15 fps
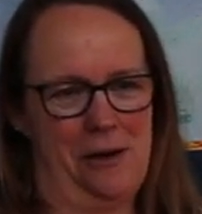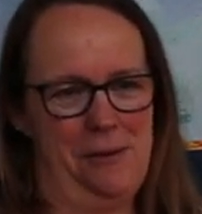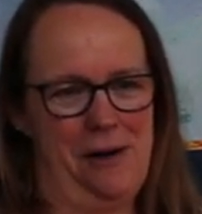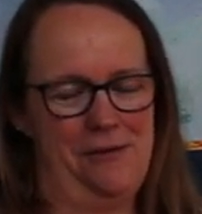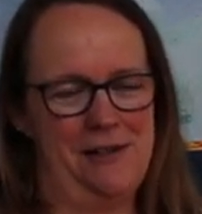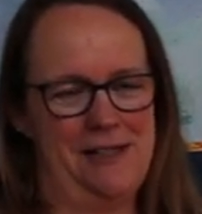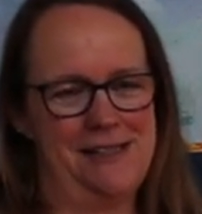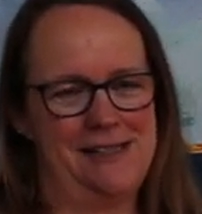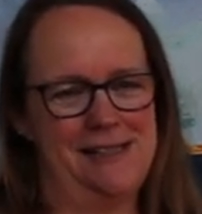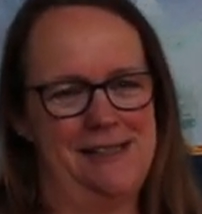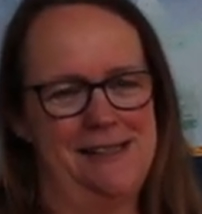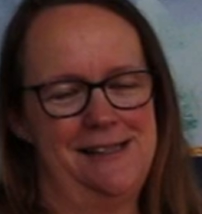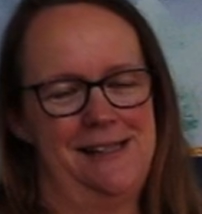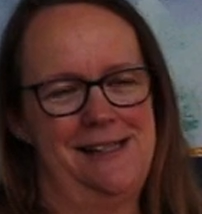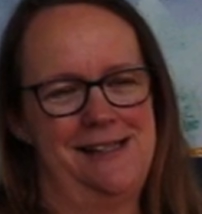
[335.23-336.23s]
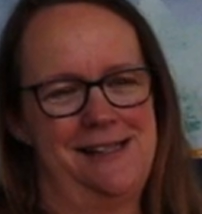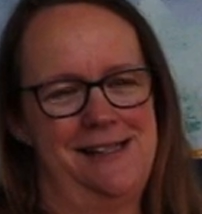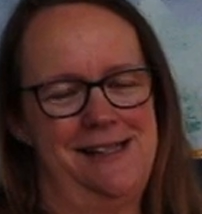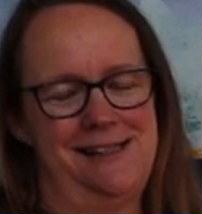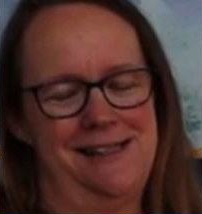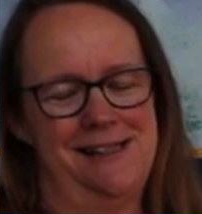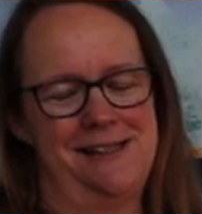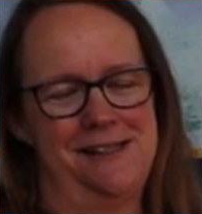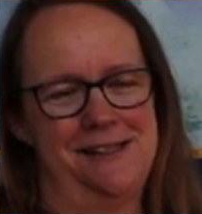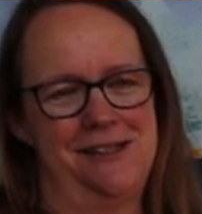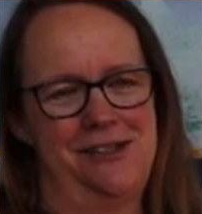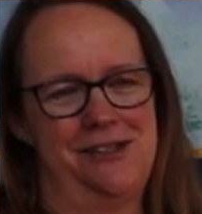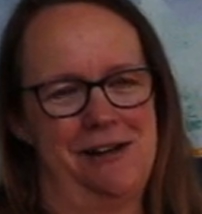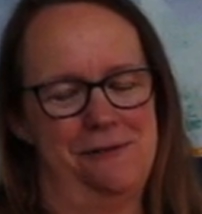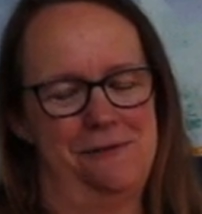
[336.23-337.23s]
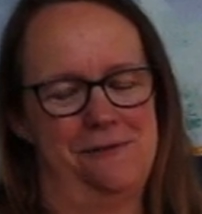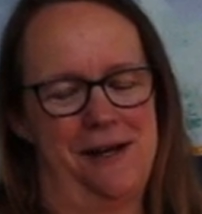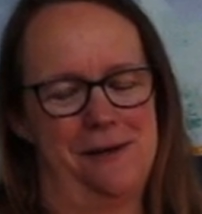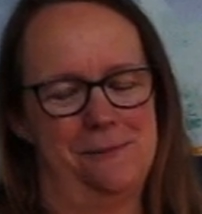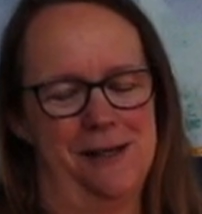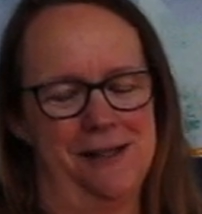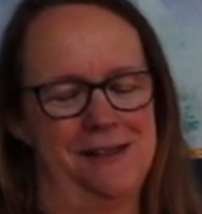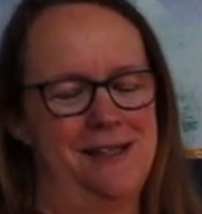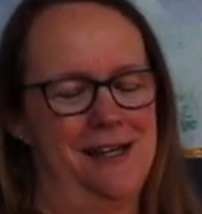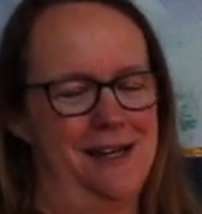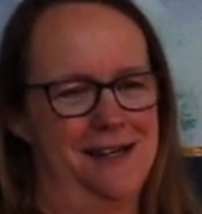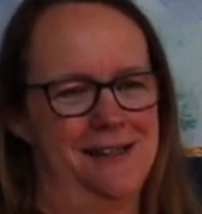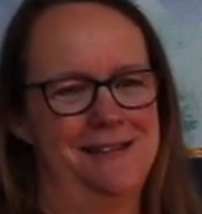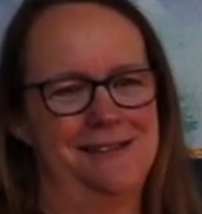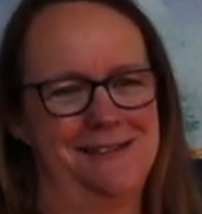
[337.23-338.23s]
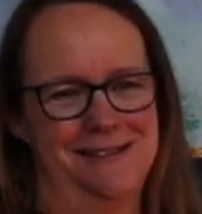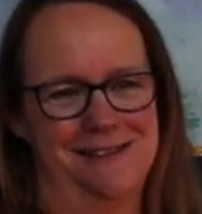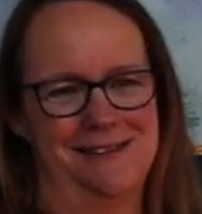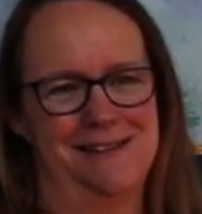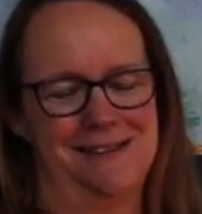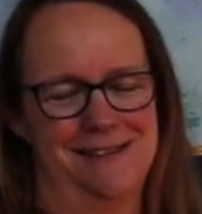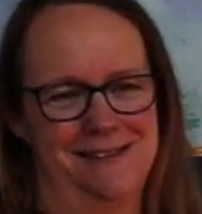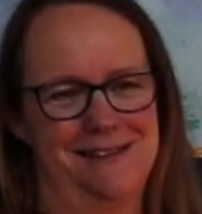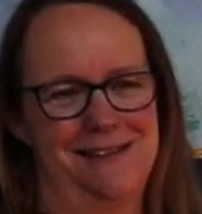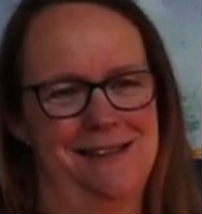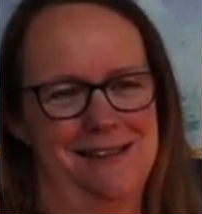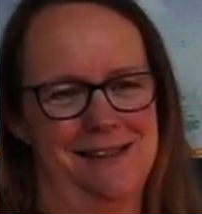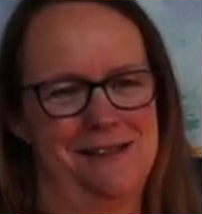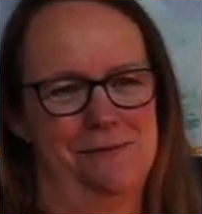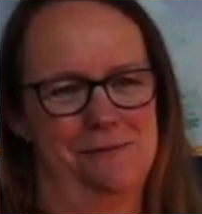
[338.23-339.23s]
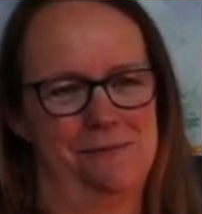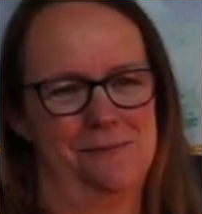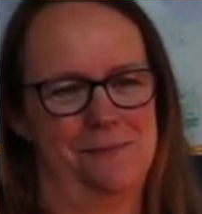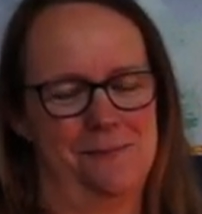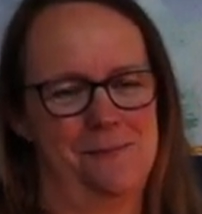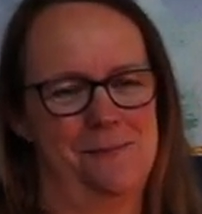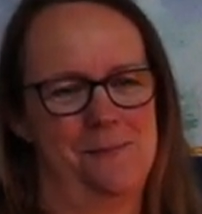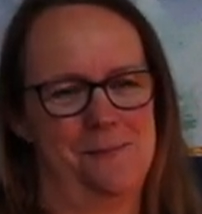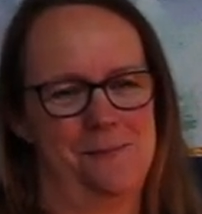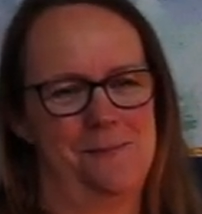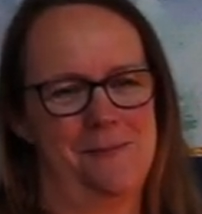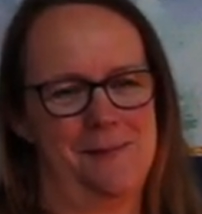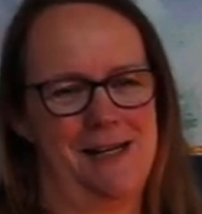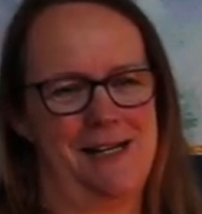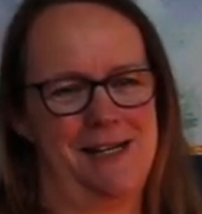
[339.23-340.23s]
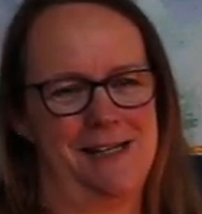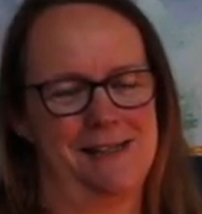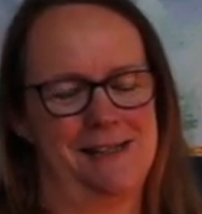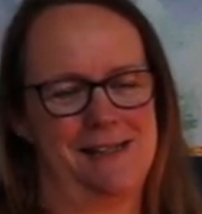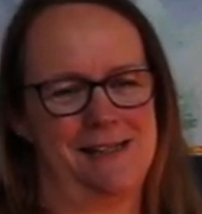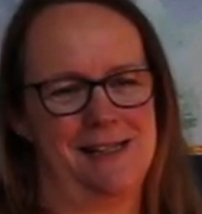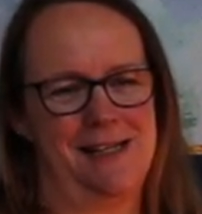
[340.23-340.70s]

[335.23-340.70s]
Go and have a listen to Sheriff Fatman. It's a very unique song. Yeah, I liked it.